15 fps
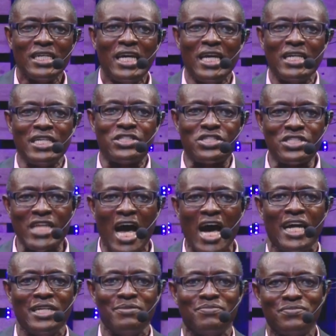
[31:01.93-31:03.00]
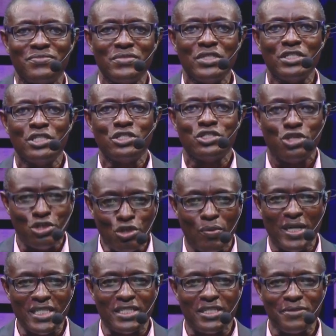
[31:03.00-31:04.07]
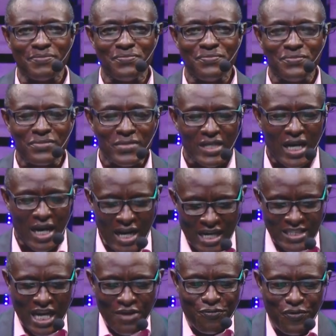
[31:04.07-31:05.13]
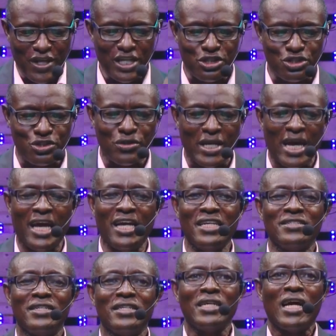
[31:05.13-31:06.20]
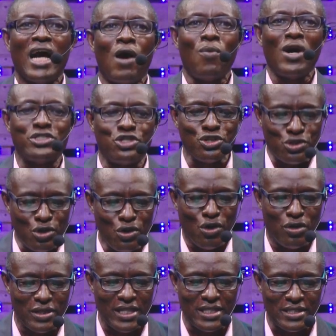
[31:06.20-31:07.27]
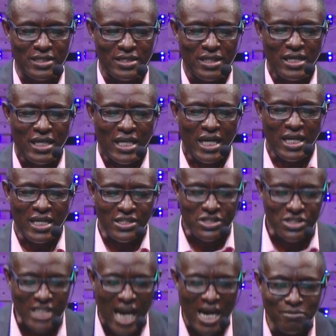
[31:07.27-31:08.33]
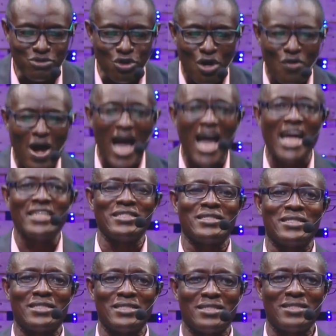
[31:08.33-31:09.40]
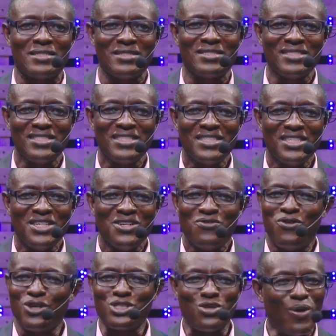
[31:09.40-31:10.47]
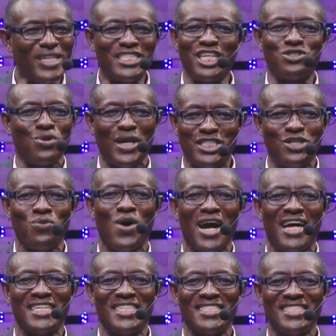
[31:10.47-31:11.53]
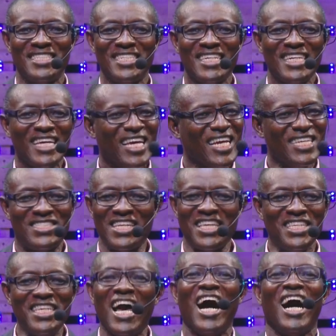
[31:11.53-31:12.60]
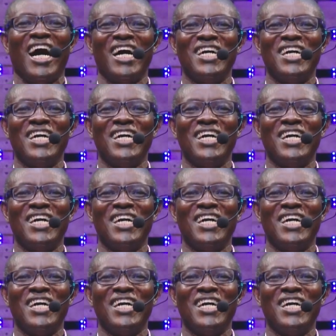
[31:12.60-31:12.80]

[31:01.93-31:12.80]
it is time to do it. And as I finish today, I want you to know this. It is time to arise, for 2021 is a year